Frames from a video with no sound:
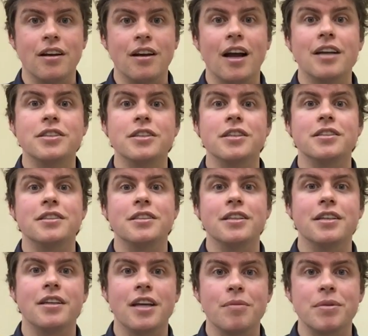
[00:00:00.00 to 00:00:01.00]
As you can see
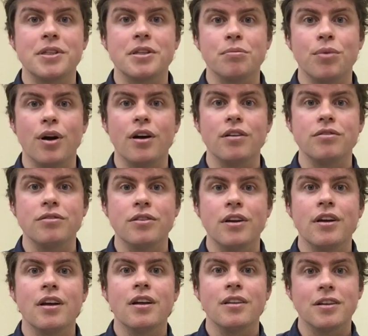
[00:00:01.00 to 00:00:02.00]
in the image above,
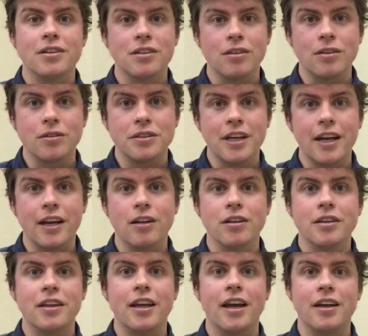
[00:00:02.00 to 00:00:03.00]
there's a little tail
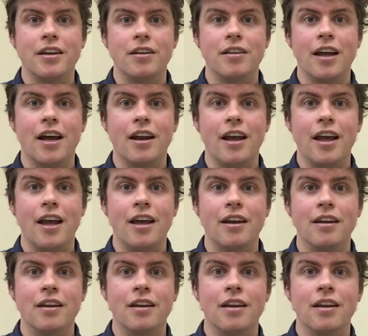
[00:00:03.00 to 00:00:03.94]
at the end of that N.